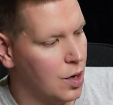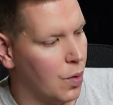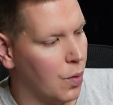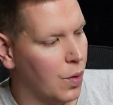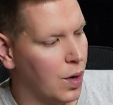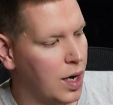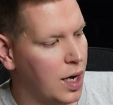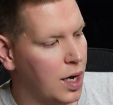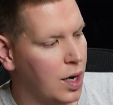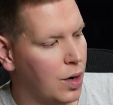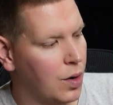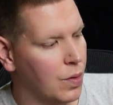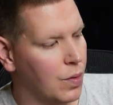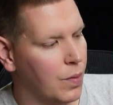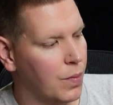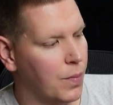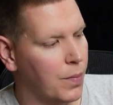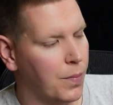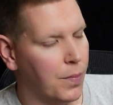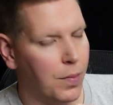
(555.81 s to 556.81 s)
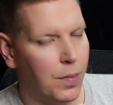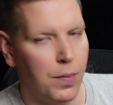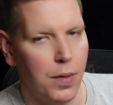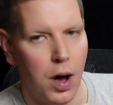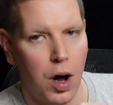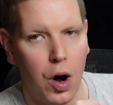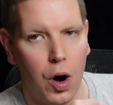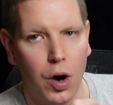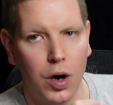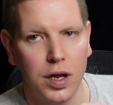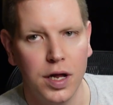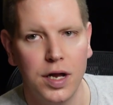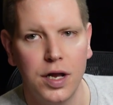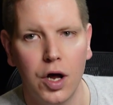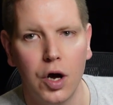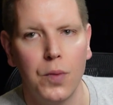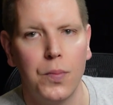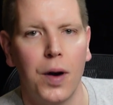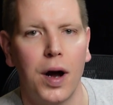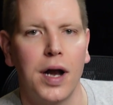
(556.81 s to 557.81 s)
Well, hardly
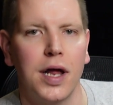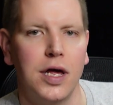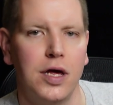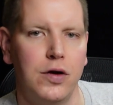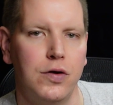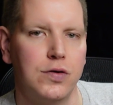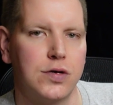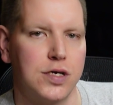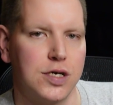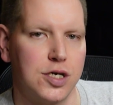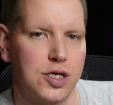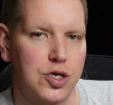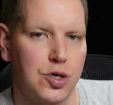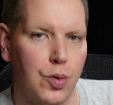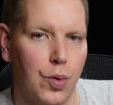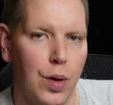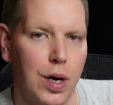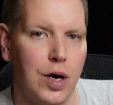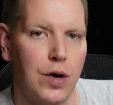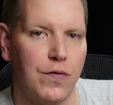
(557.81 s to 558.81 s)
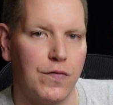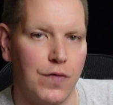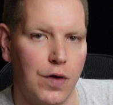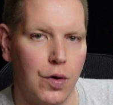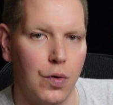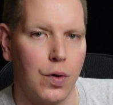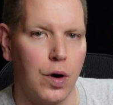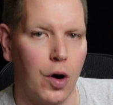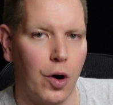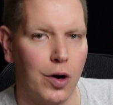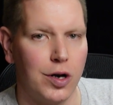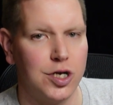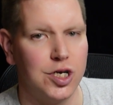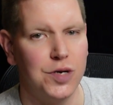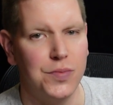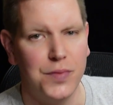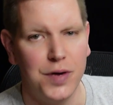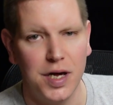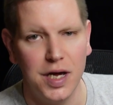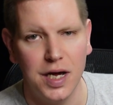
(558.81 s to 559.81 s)
nobody uses 12-volt
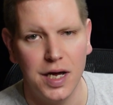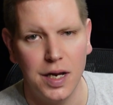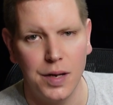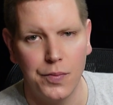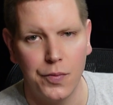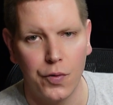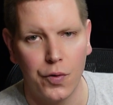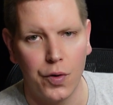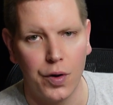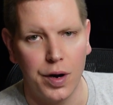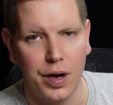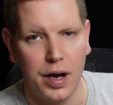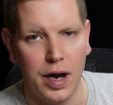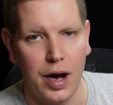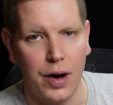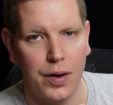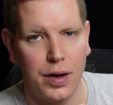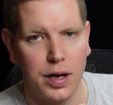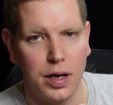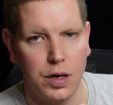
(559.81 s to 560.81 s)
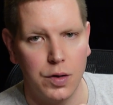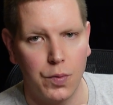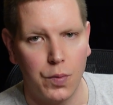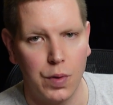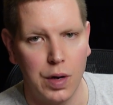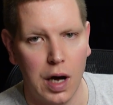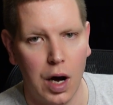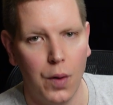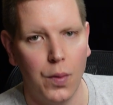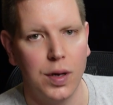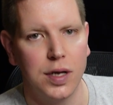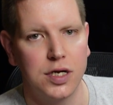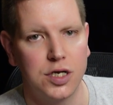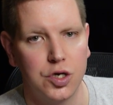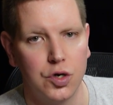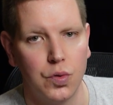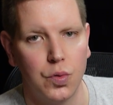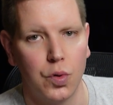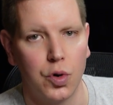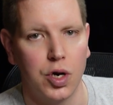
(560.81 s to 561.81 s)
RGB anymore. Now, we always
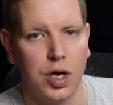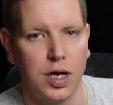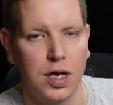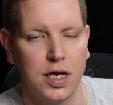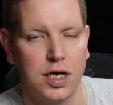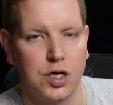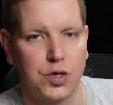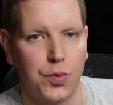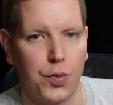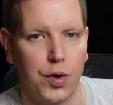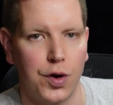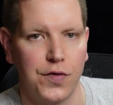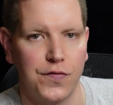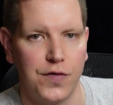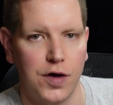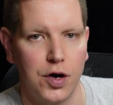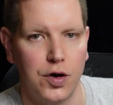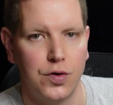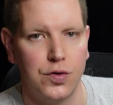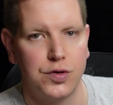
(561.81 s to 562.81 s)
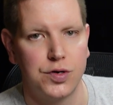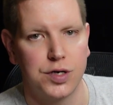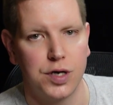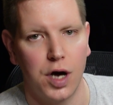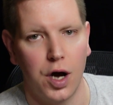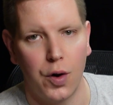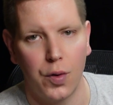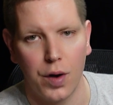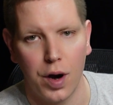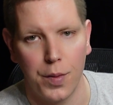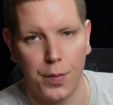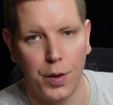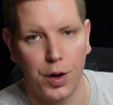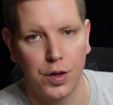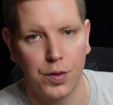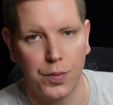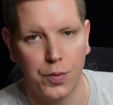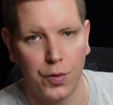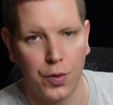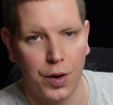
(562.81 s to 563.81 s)
do want at least one of those on our
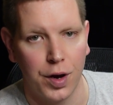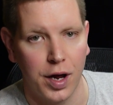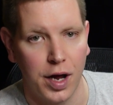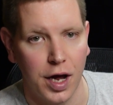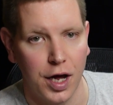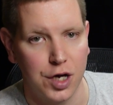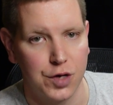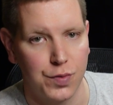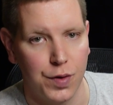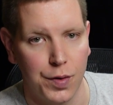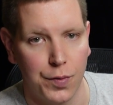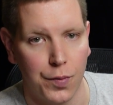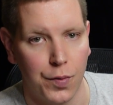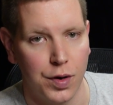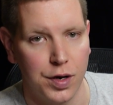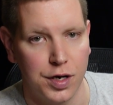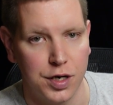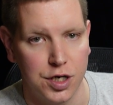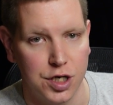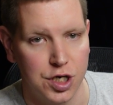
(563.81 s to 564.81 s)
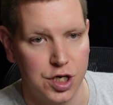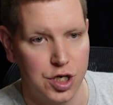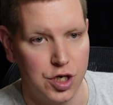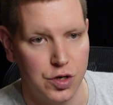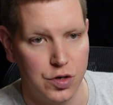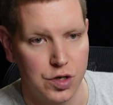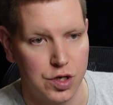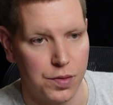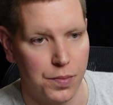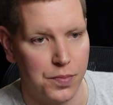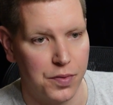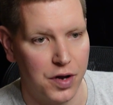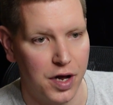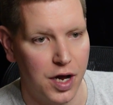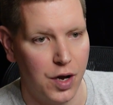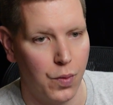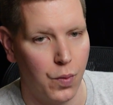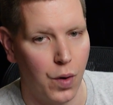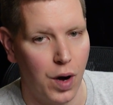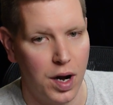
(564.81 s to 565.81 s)
motherboard in case we want to just use some
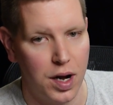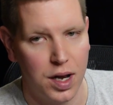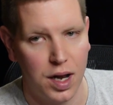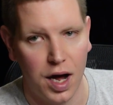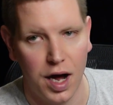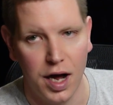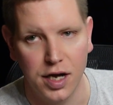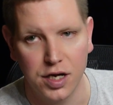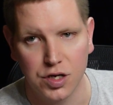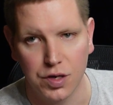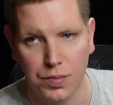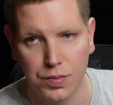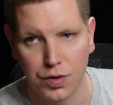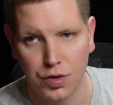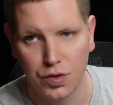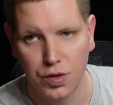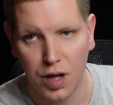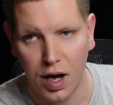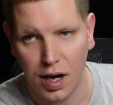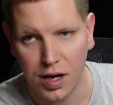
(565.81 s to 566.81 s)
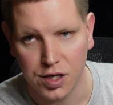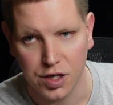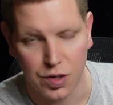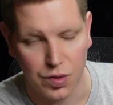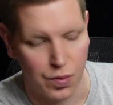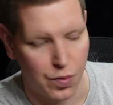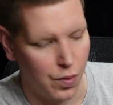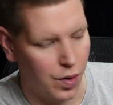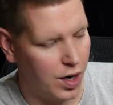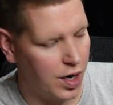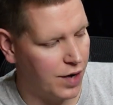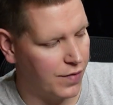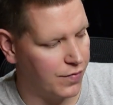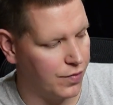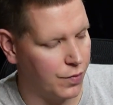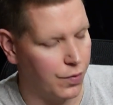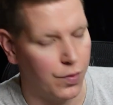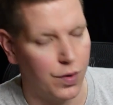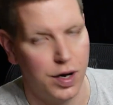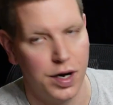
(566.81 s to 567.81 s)
plain white lights or blue lights or
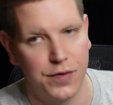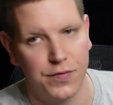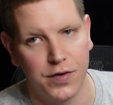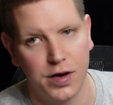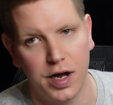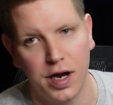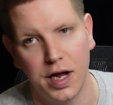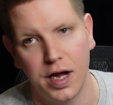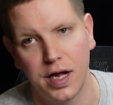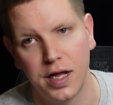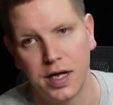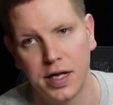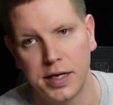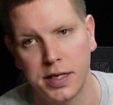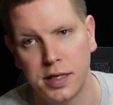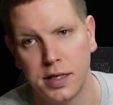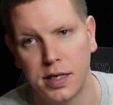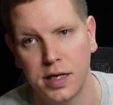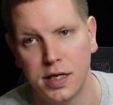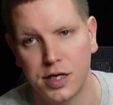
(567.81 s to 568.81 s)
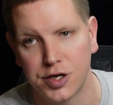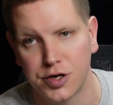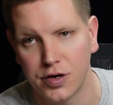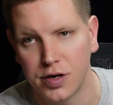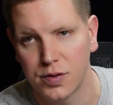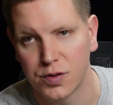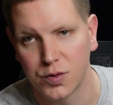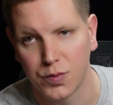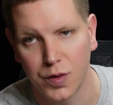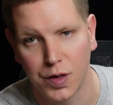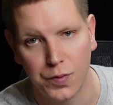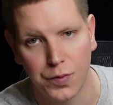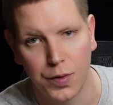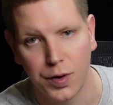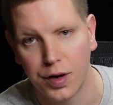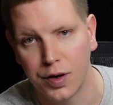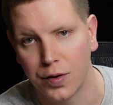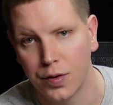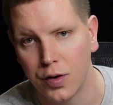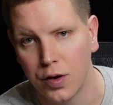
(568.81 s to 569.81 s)
whatever kind of LED strips we
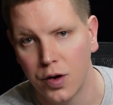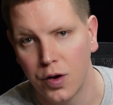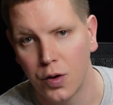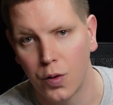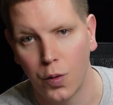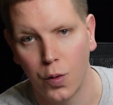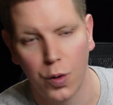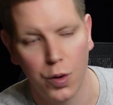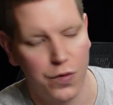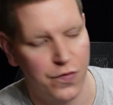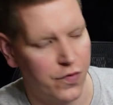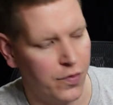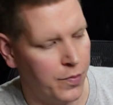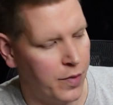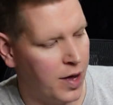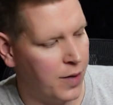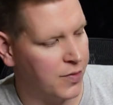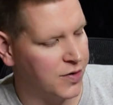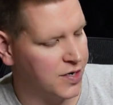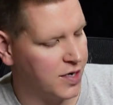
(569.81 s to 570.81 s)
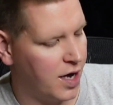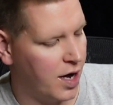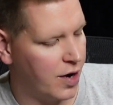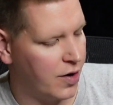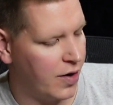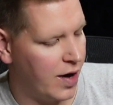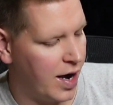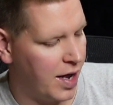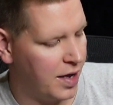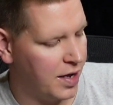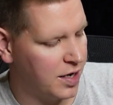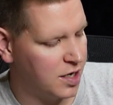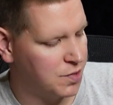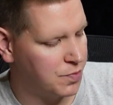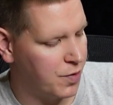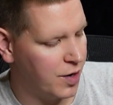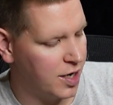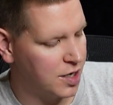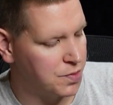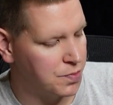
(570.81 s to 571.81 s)
want to order from Amazon or
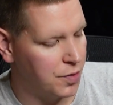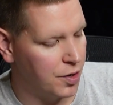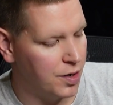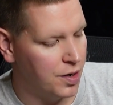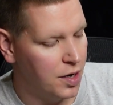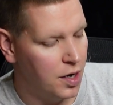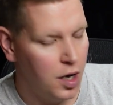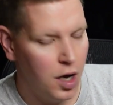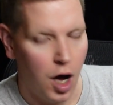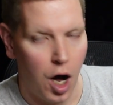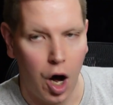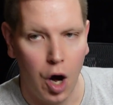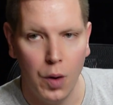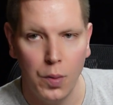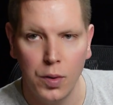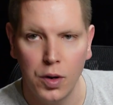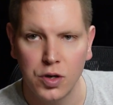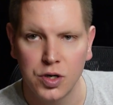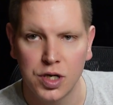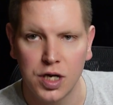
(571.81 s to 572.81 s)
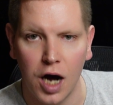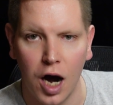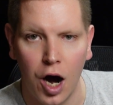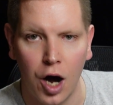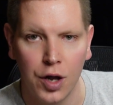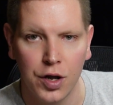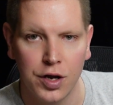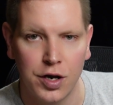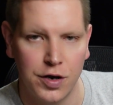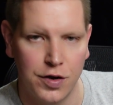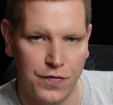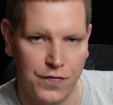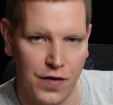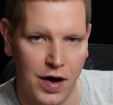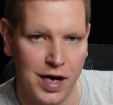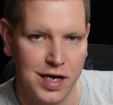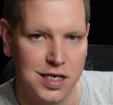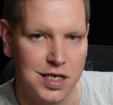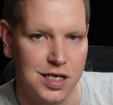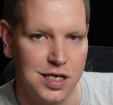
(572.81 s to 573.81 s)
AliExpress. But almost all of the
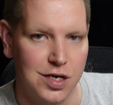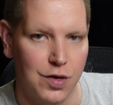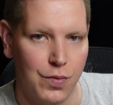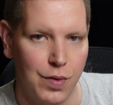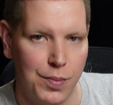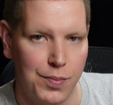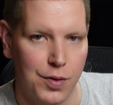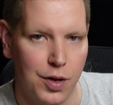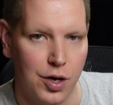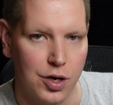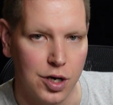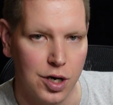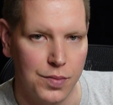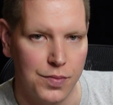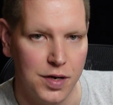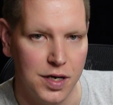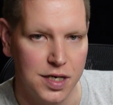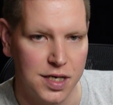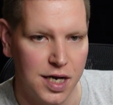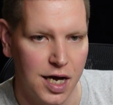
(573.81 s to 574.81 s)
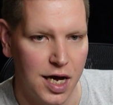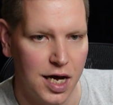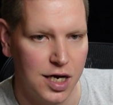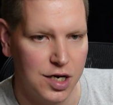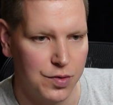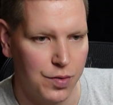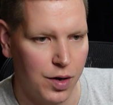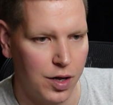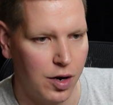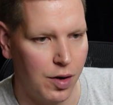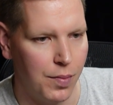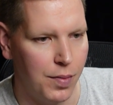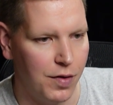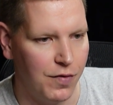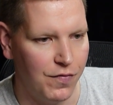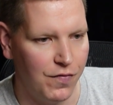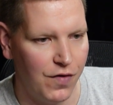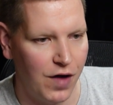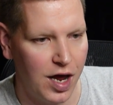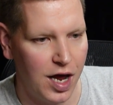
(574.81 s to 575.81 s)
devices that we plug up these days, whether it be
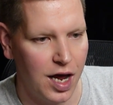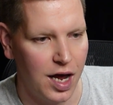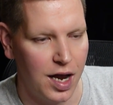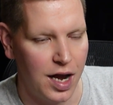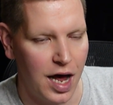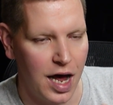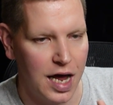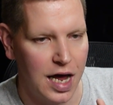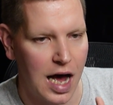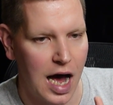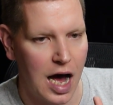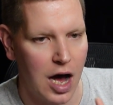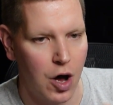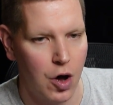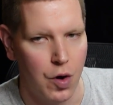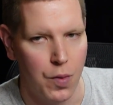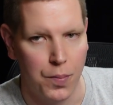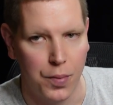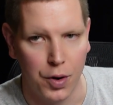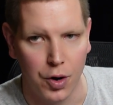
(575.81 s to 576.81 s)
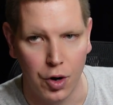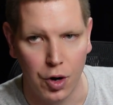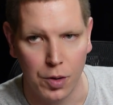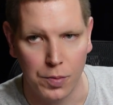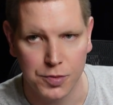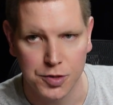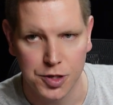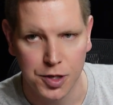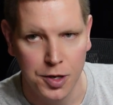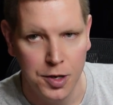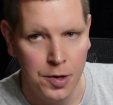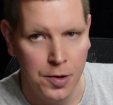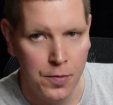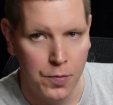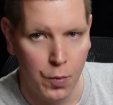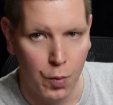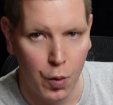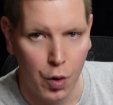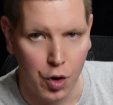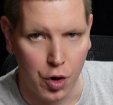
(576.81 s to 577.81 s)
fan, AIO pumps,
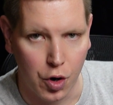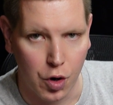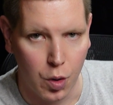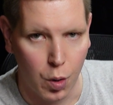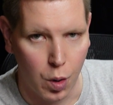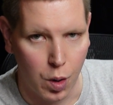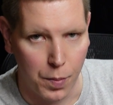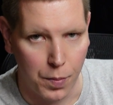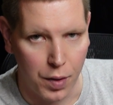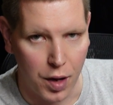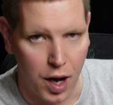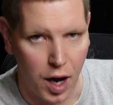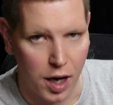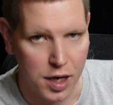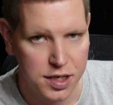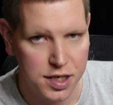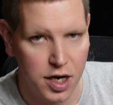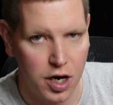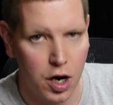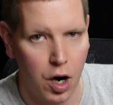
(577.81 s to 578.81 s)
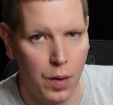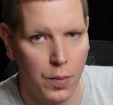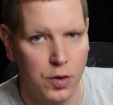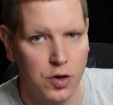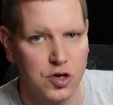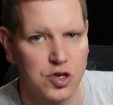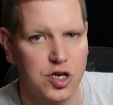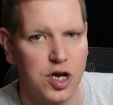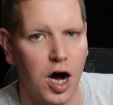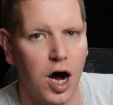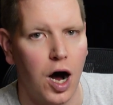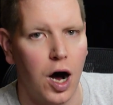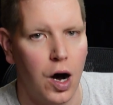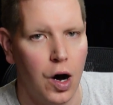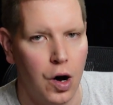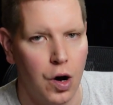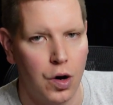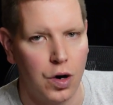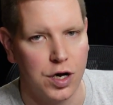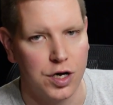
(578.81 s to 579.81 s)
water cooling blocks, they're almost
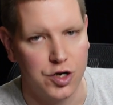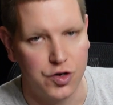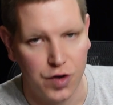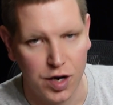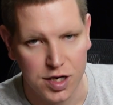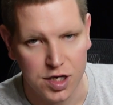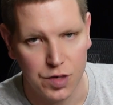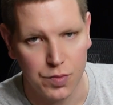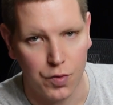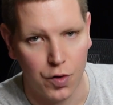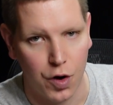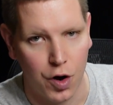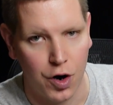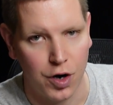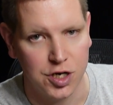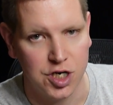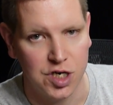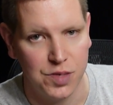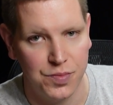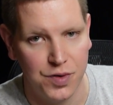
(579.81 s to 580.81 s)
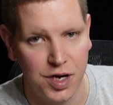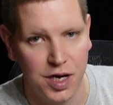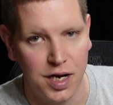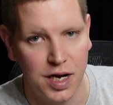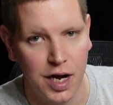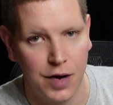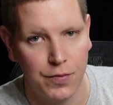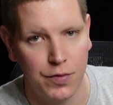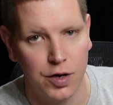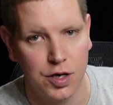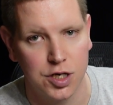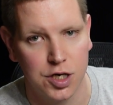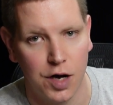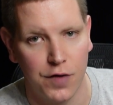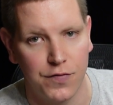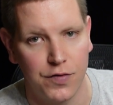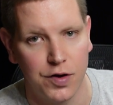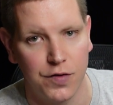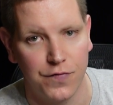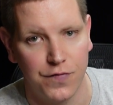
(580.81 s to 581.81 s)
all addressable RGB, and that runs
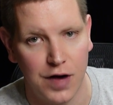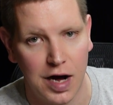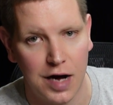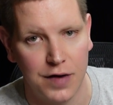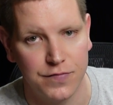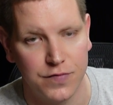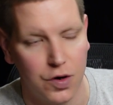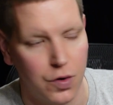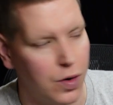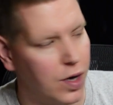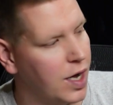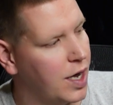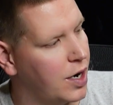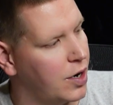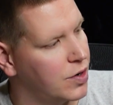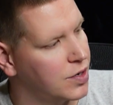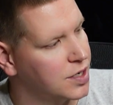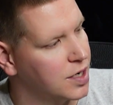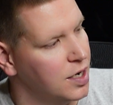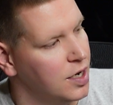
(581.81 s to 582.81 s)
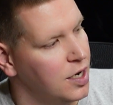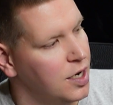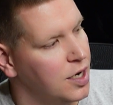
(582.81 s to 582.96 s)
off of the 5-volt headers.